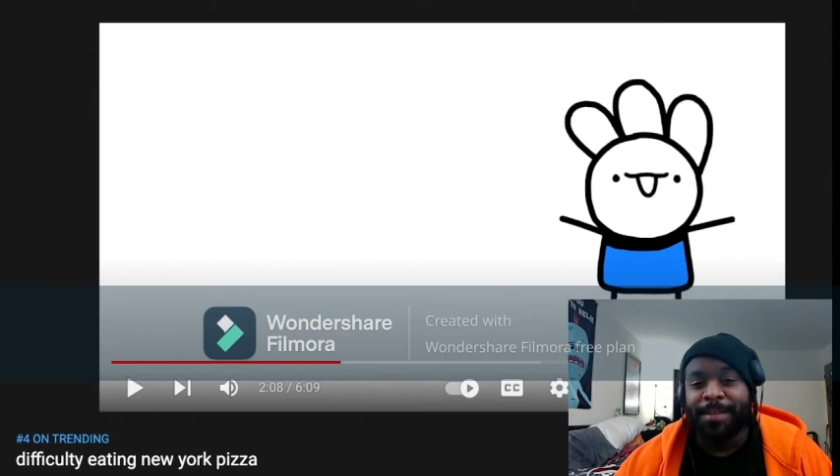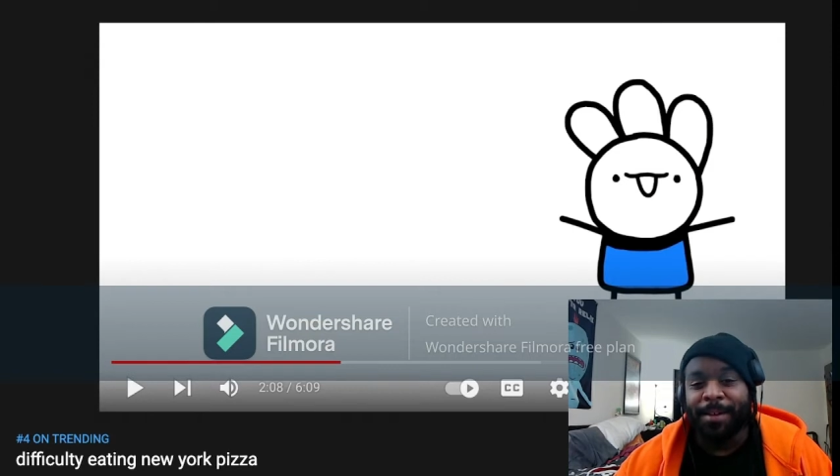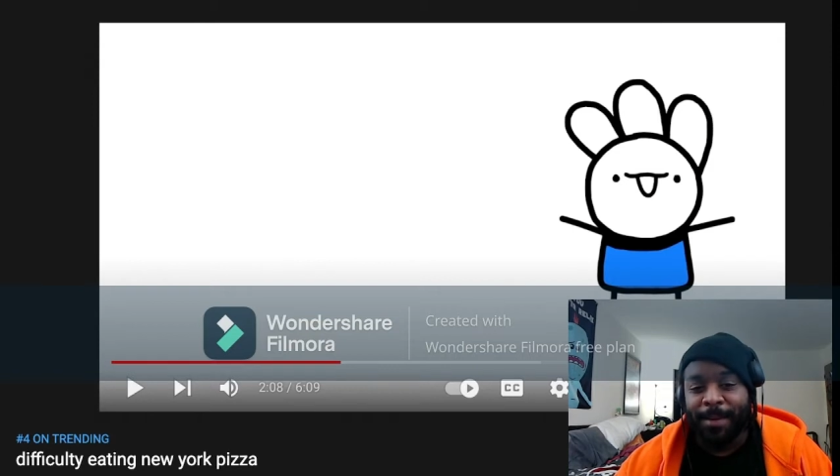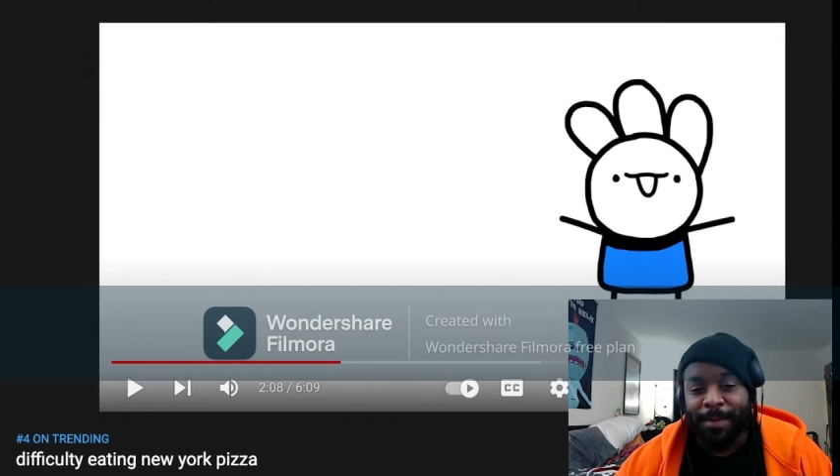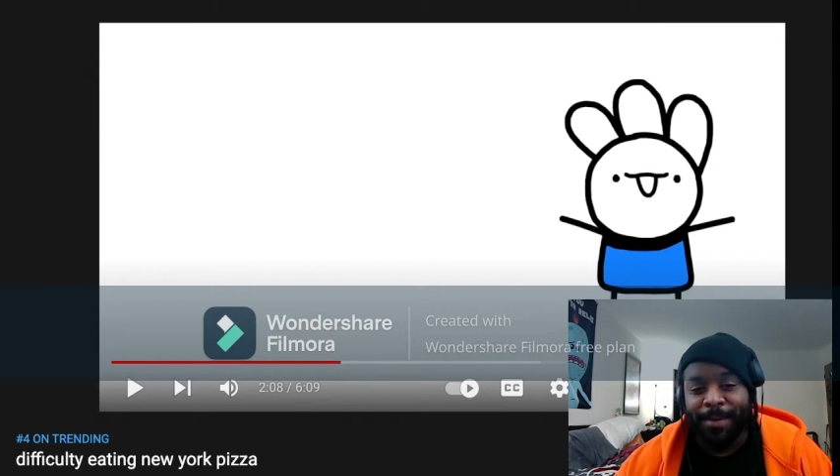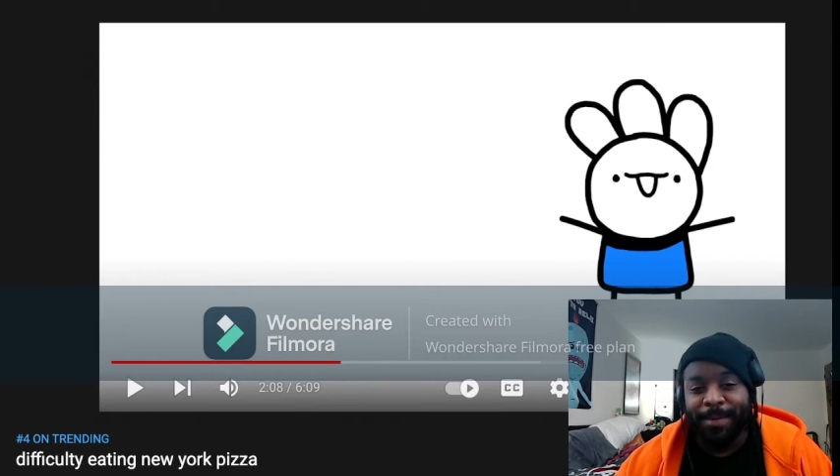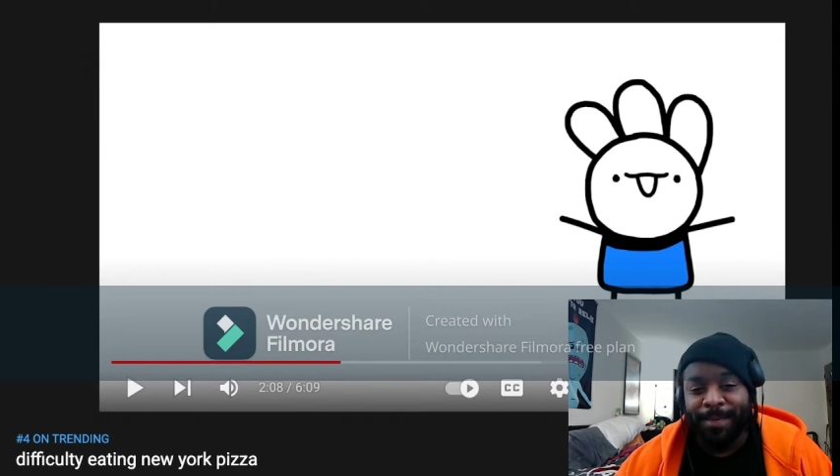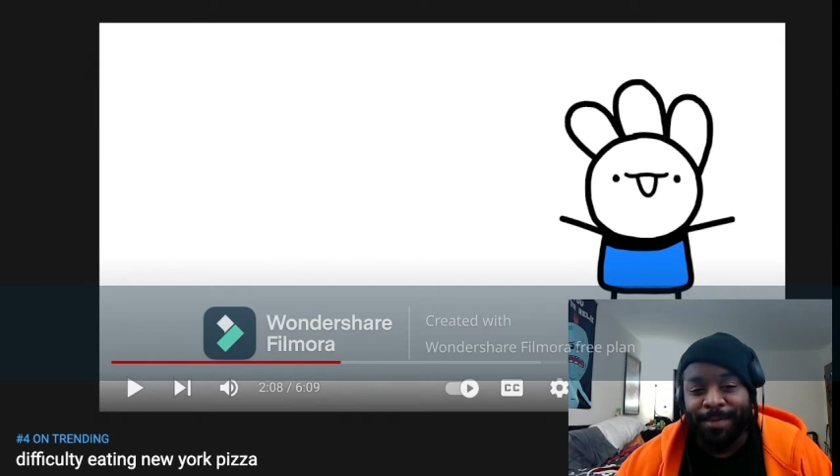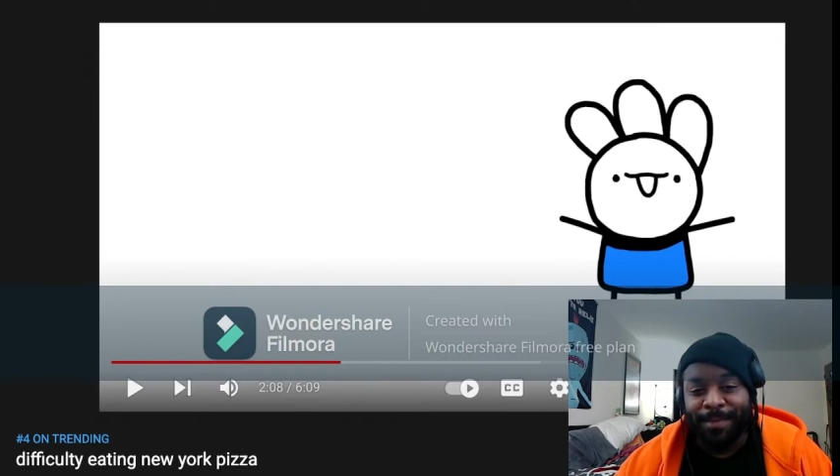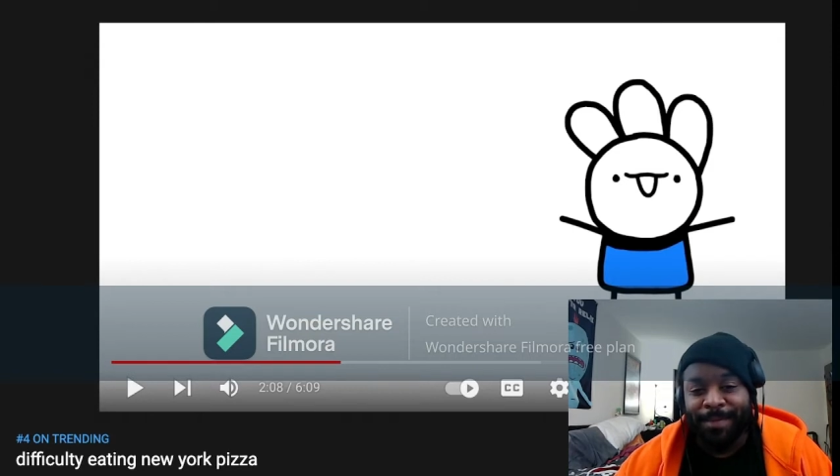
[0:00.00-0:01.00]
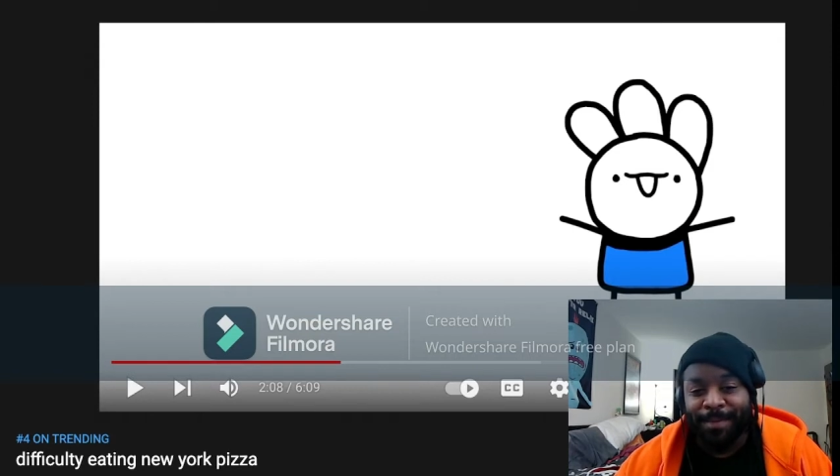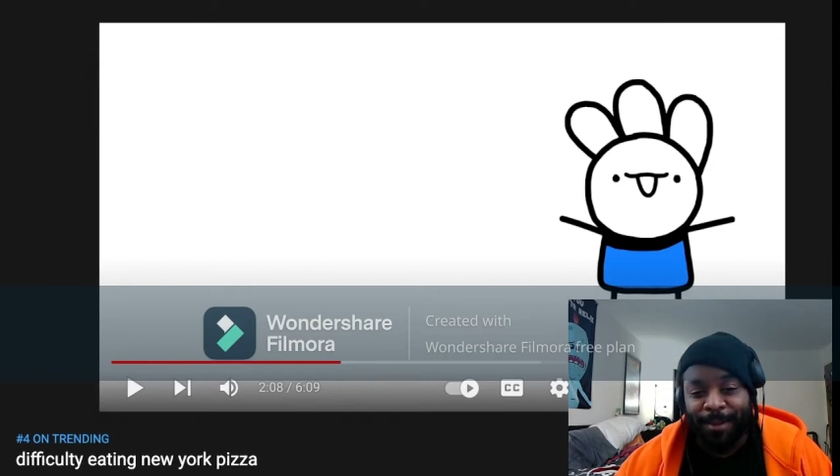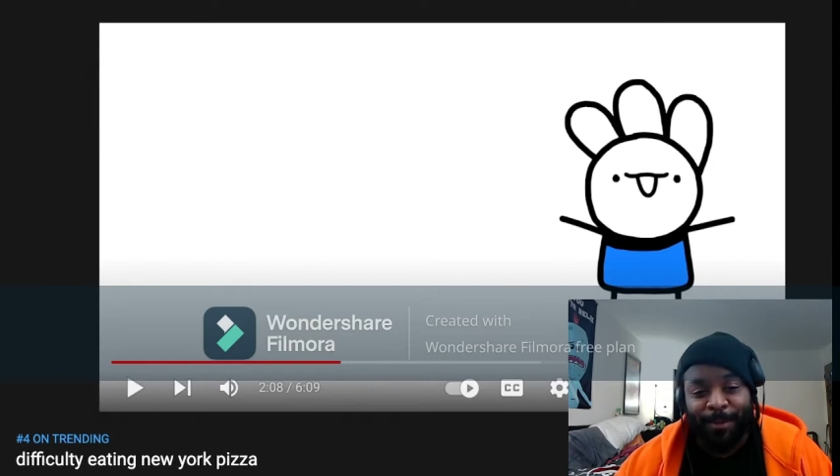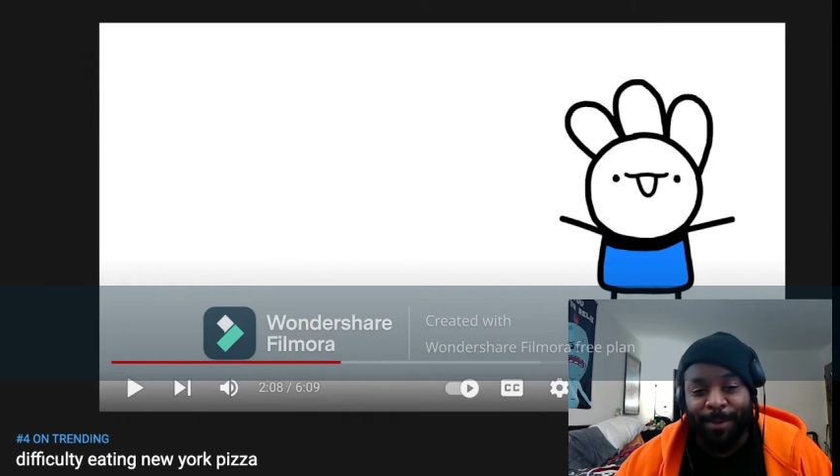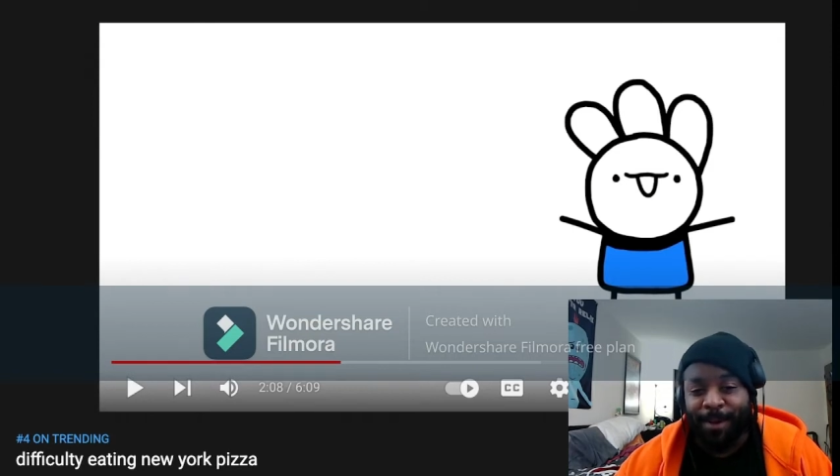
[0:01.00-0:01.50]
terminal,
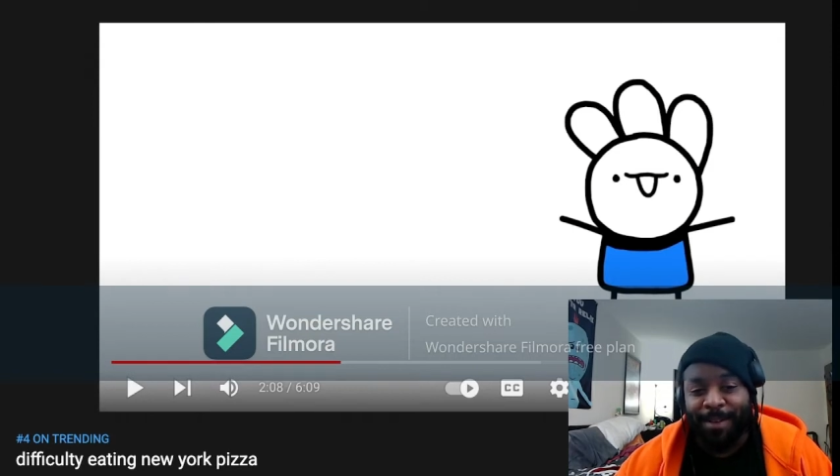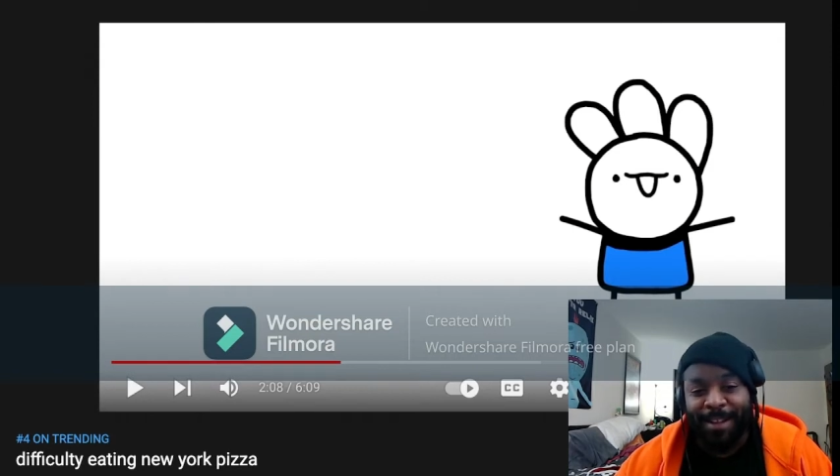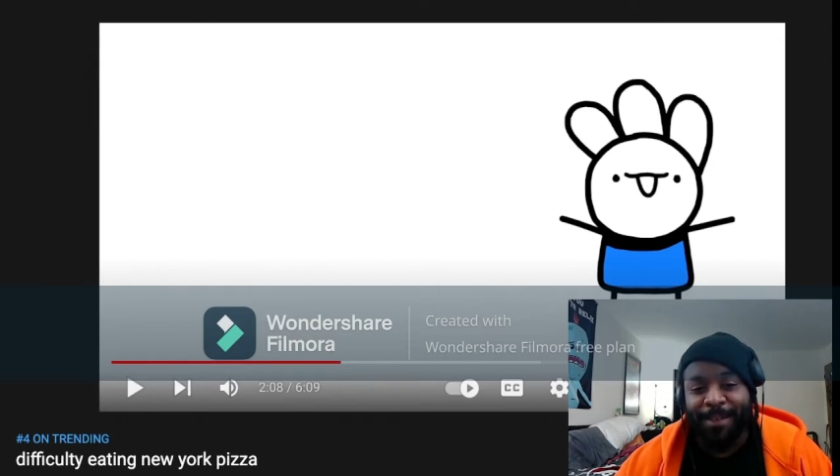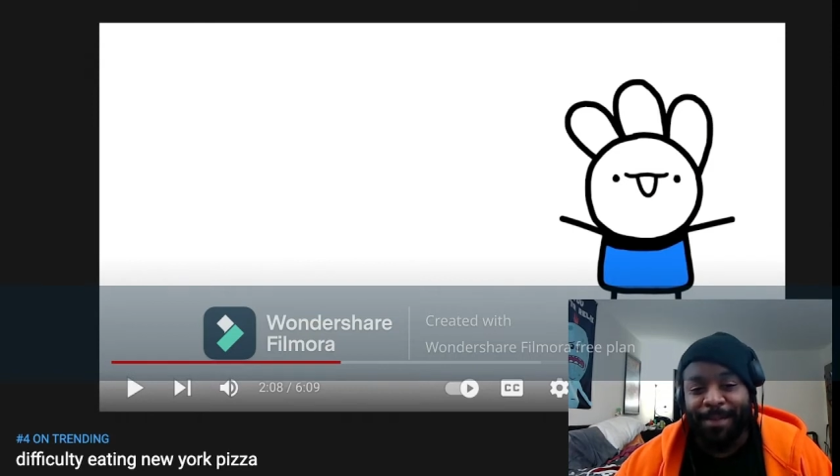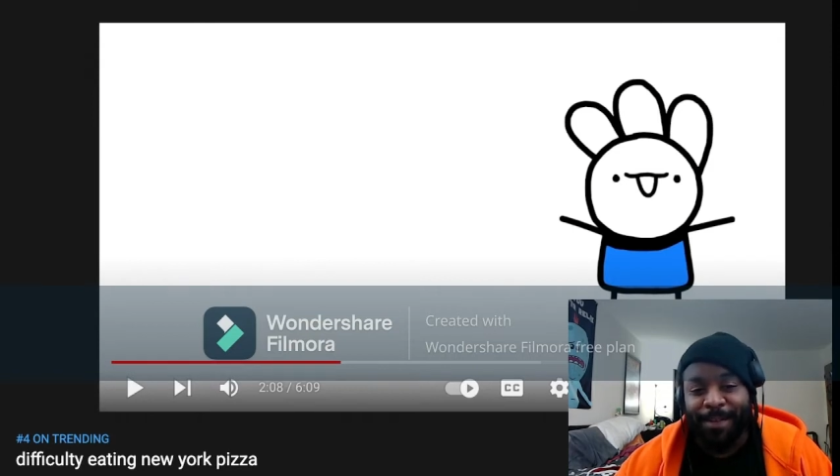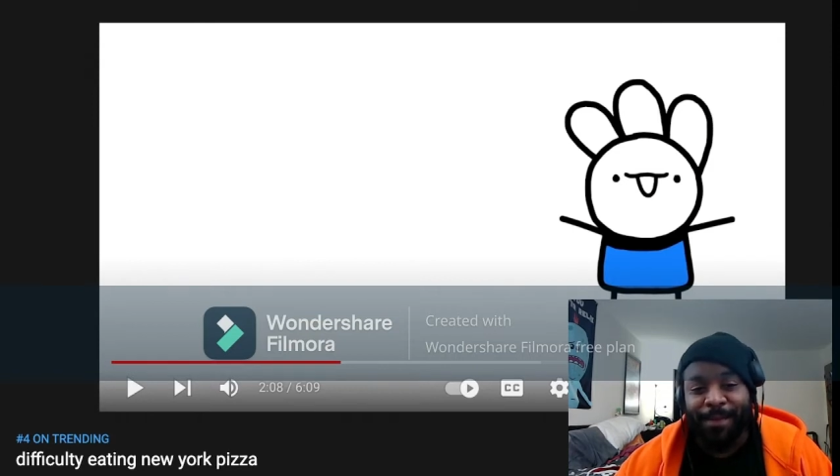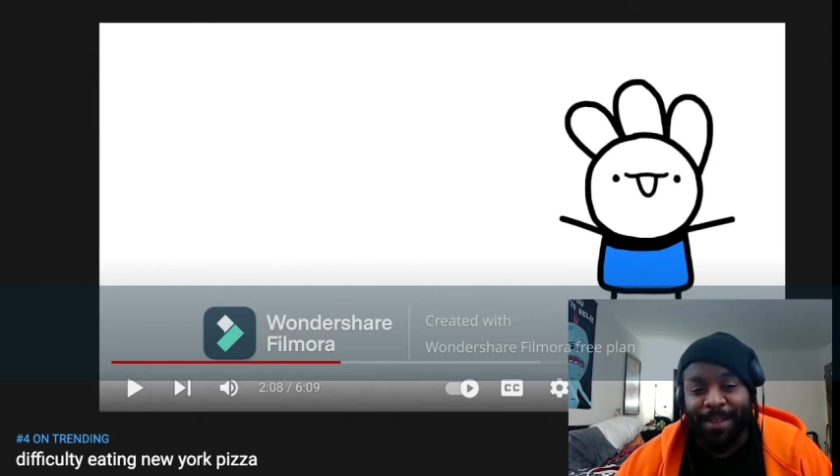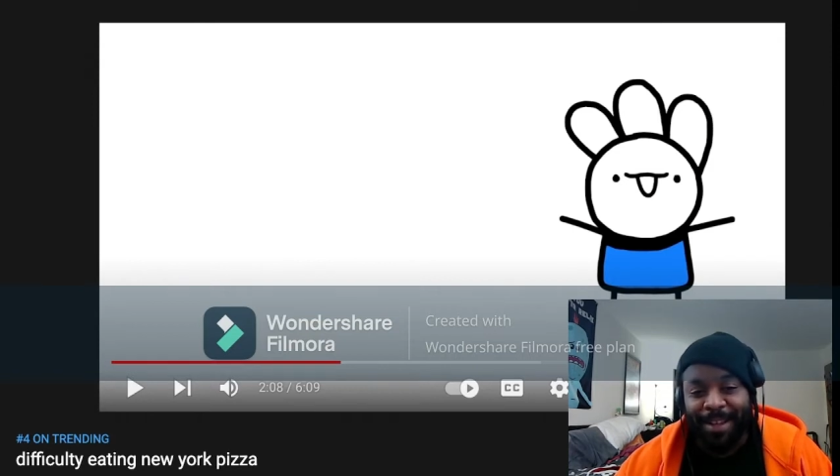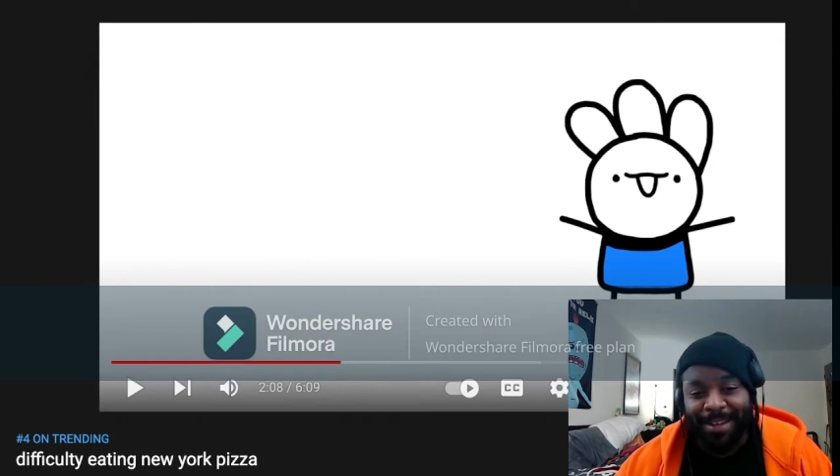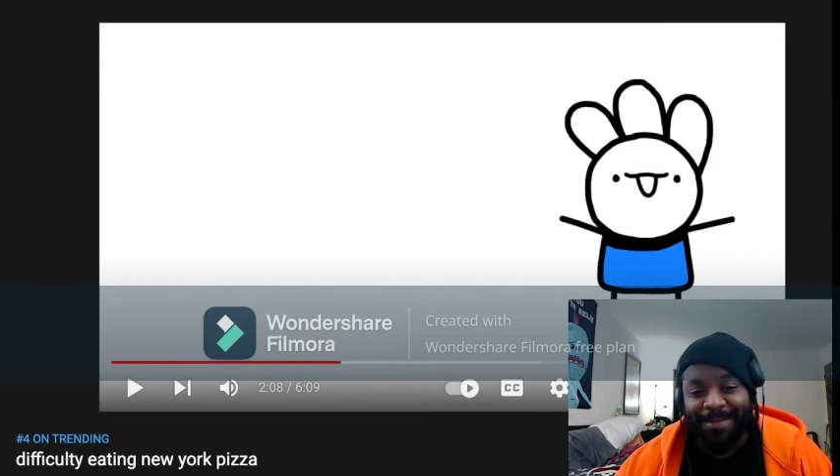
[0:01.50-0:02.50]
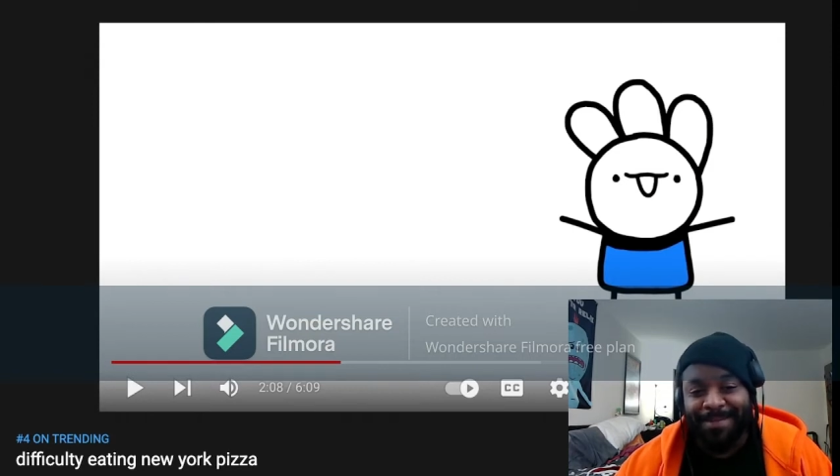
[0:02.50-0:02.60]
you weren't late for the flight.